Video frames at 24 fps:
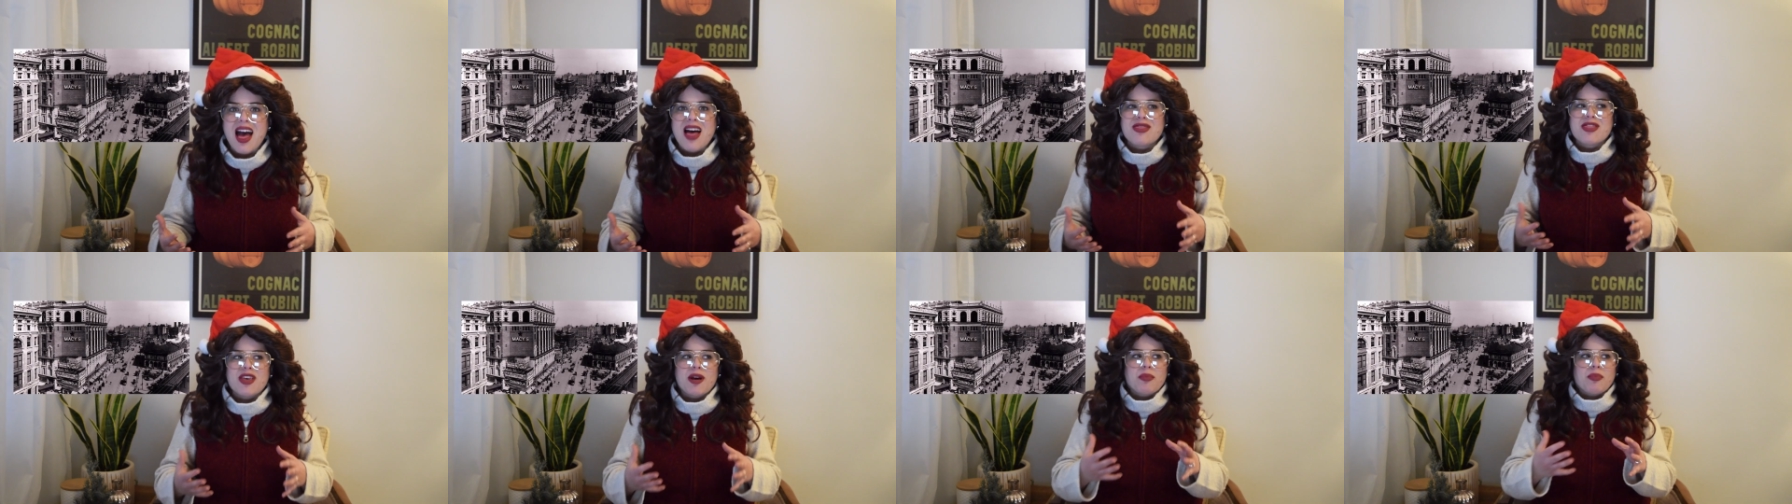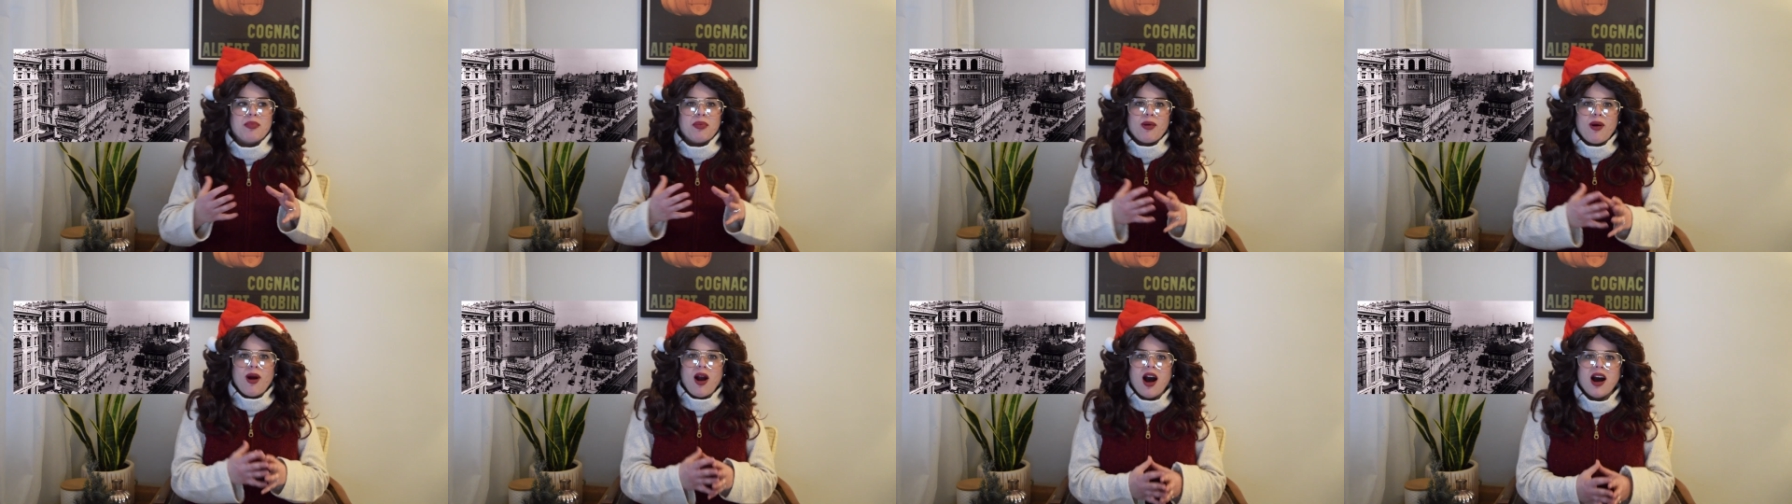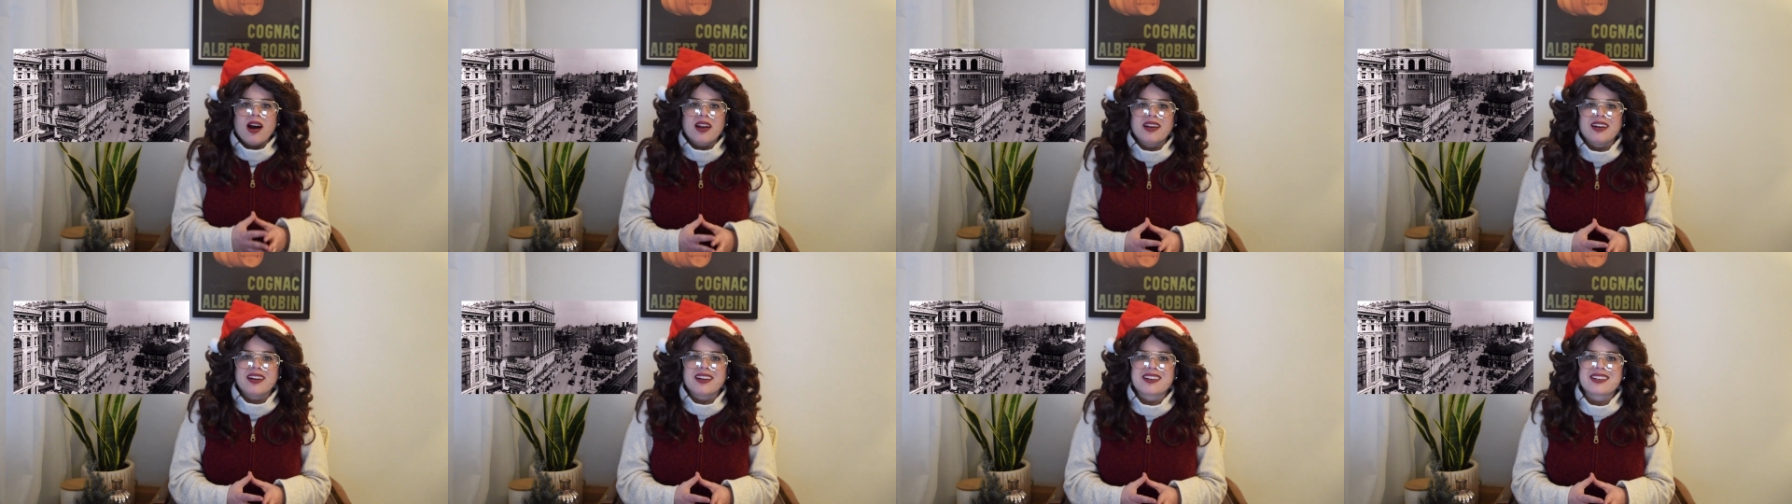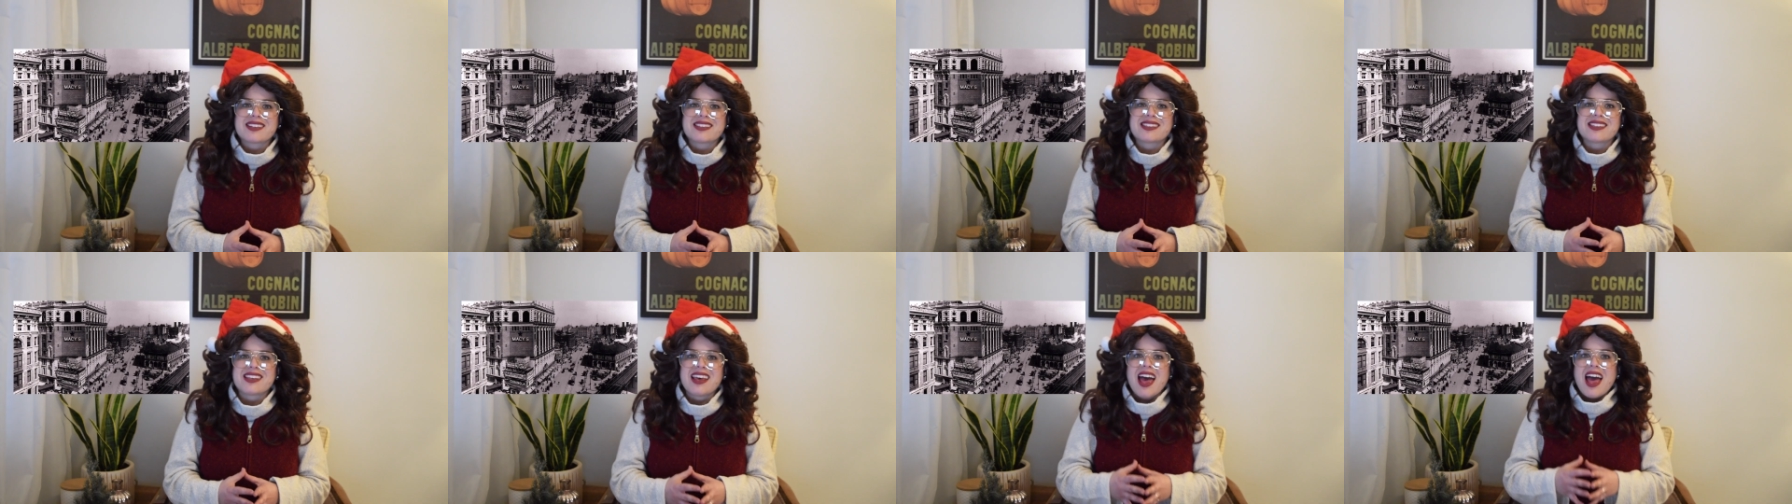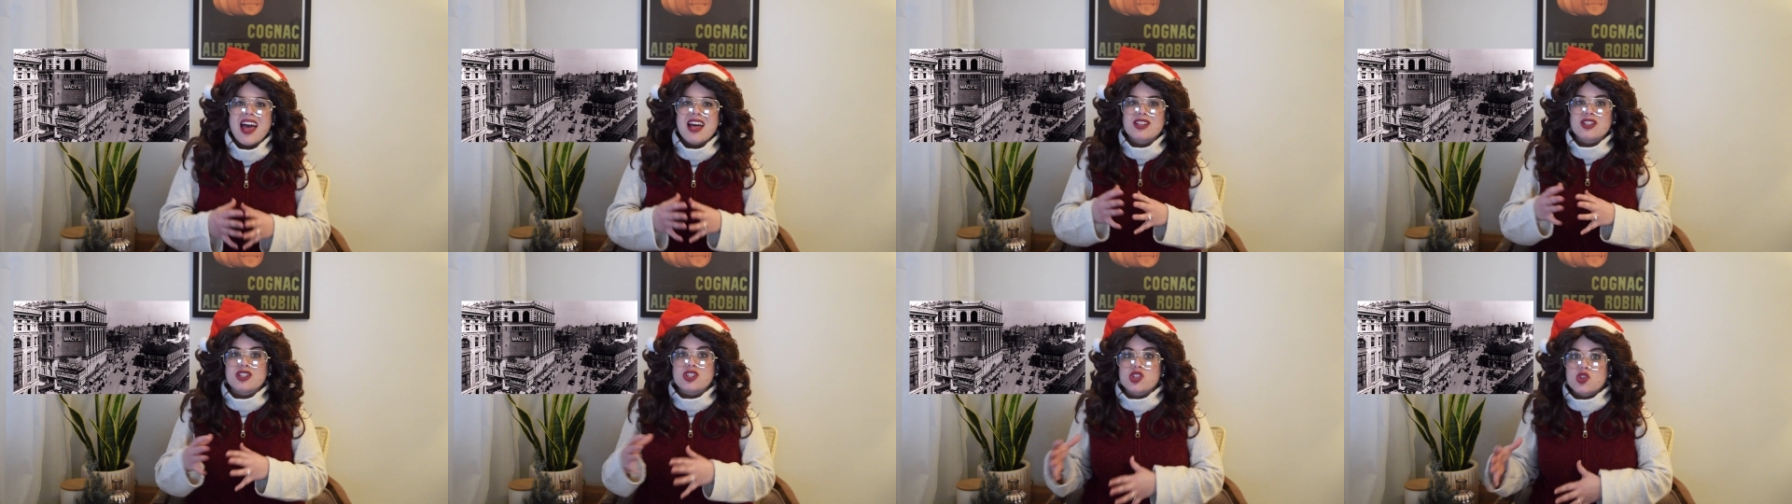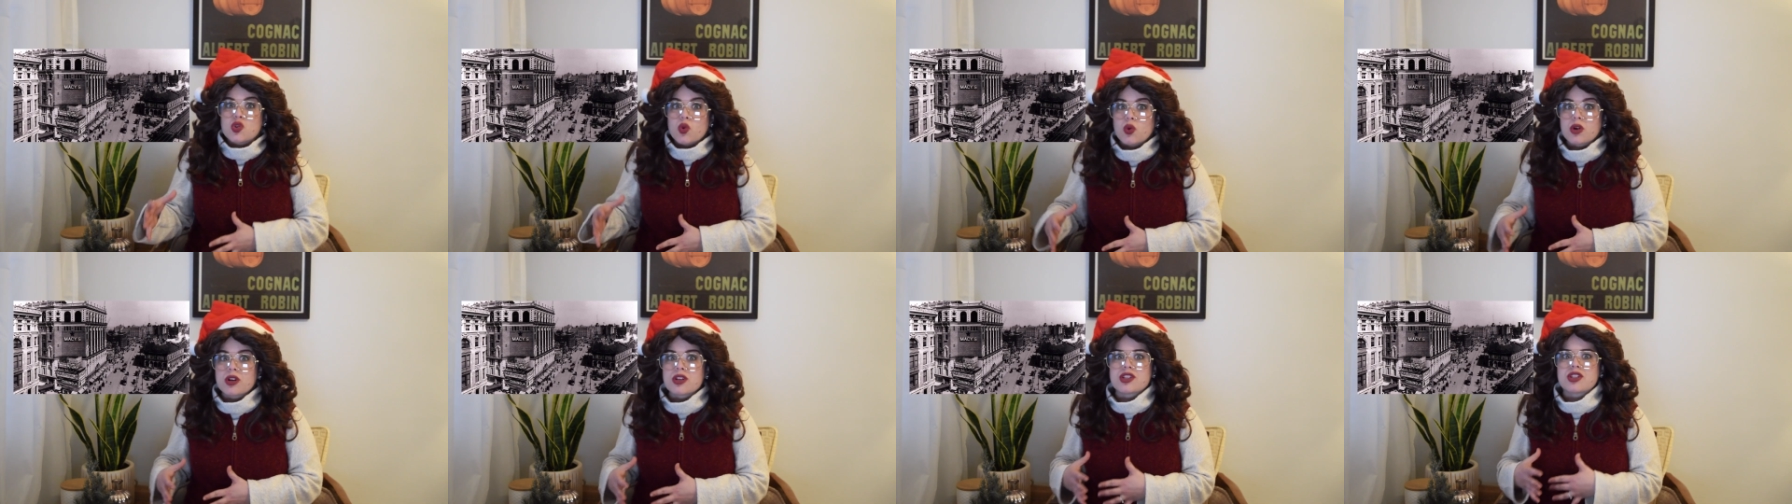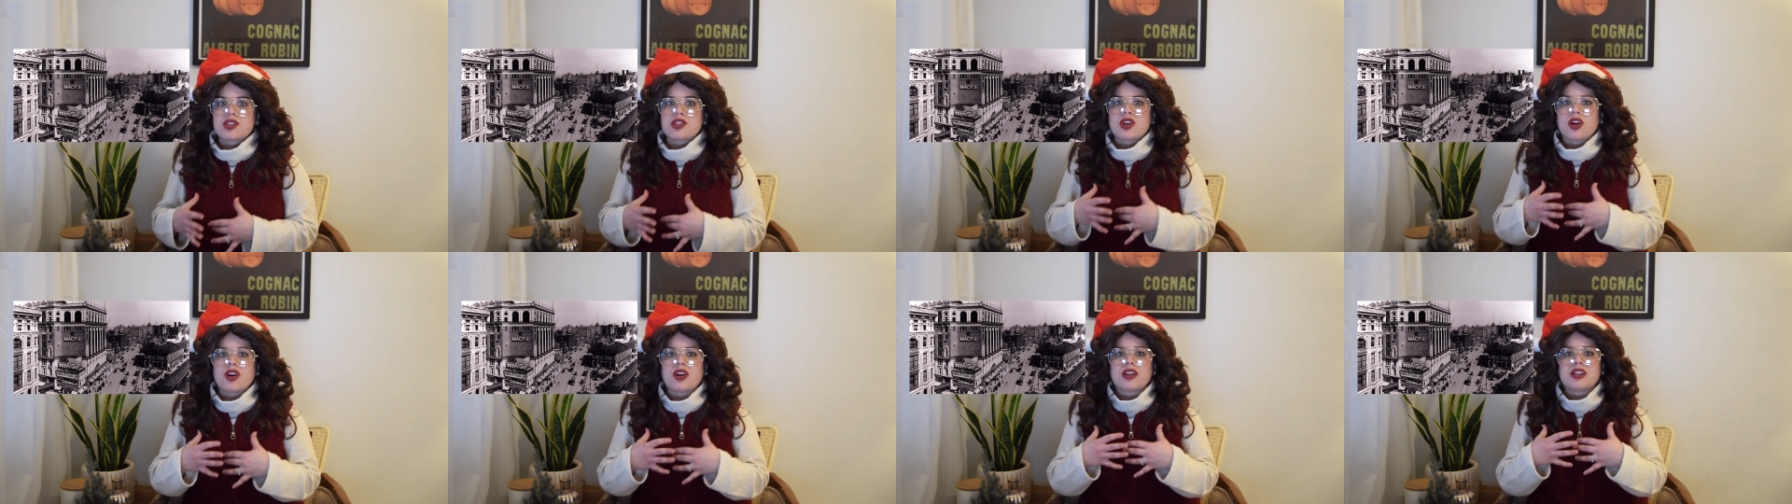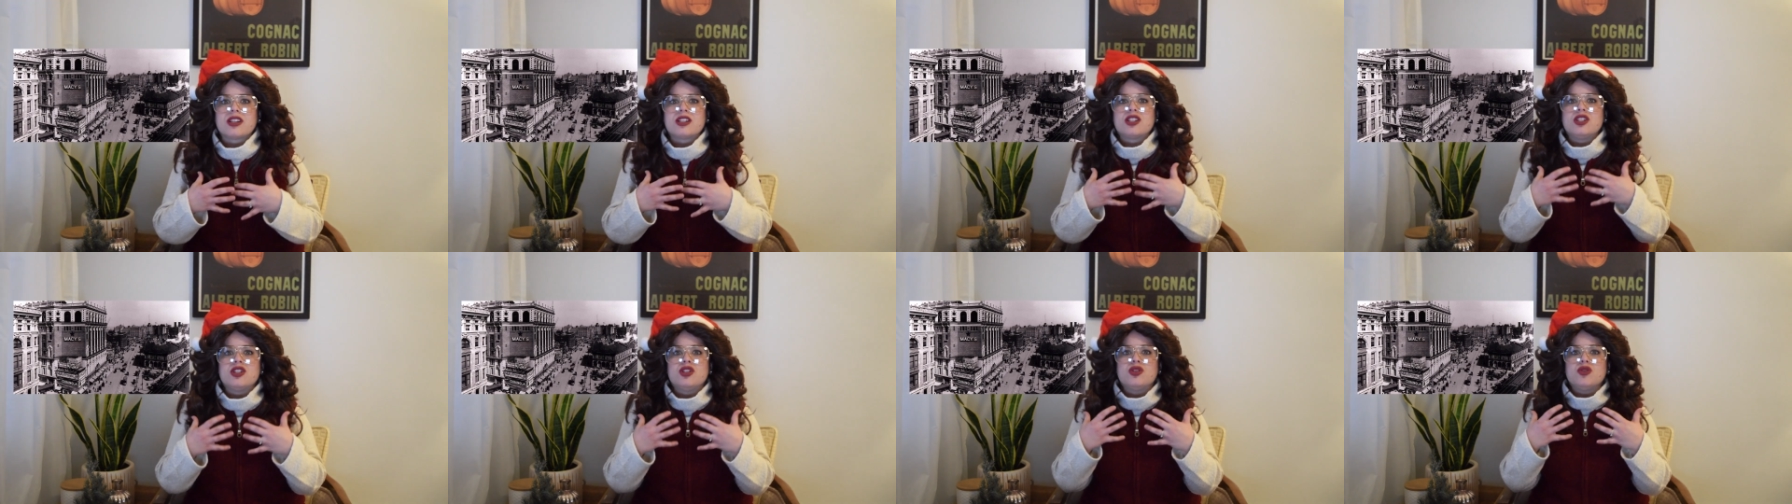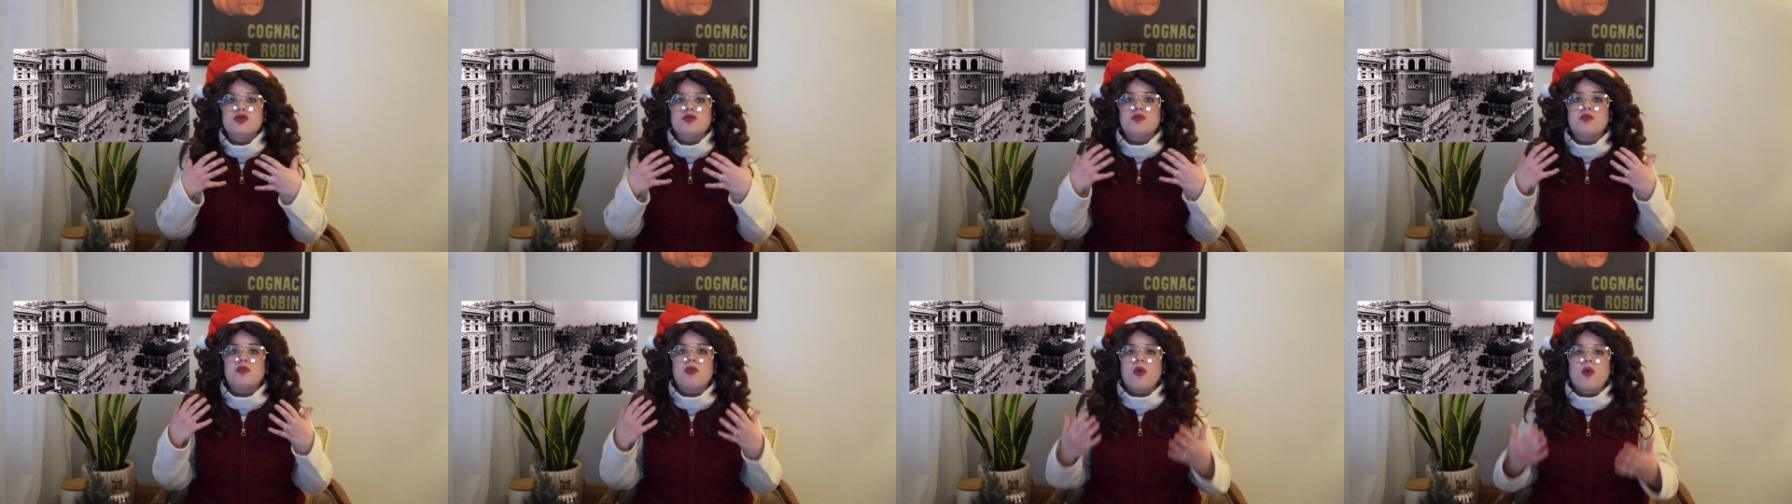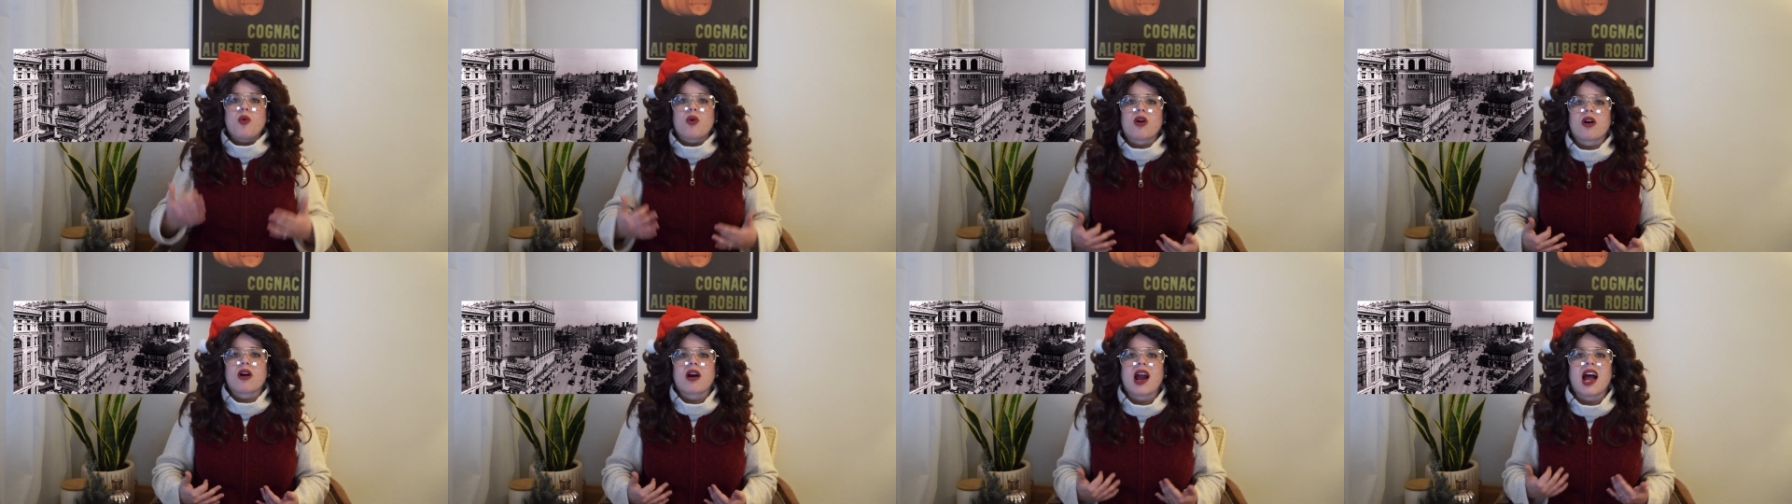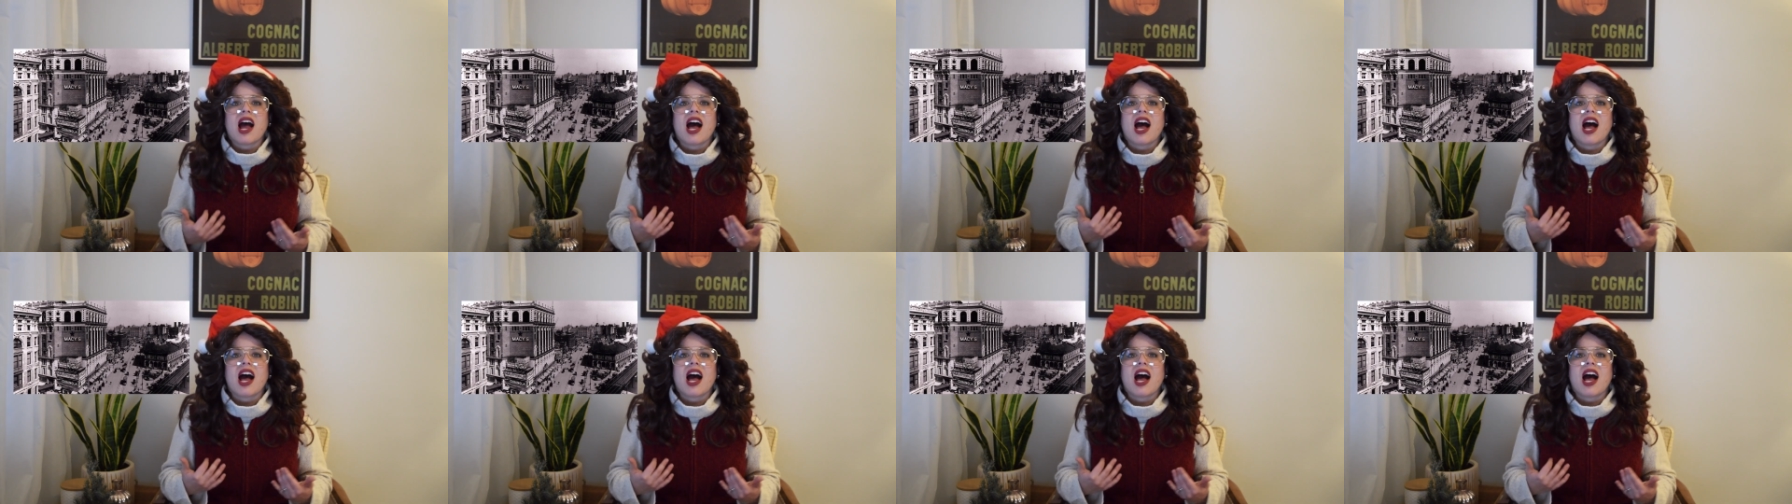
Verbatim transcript: that products and stores started to do more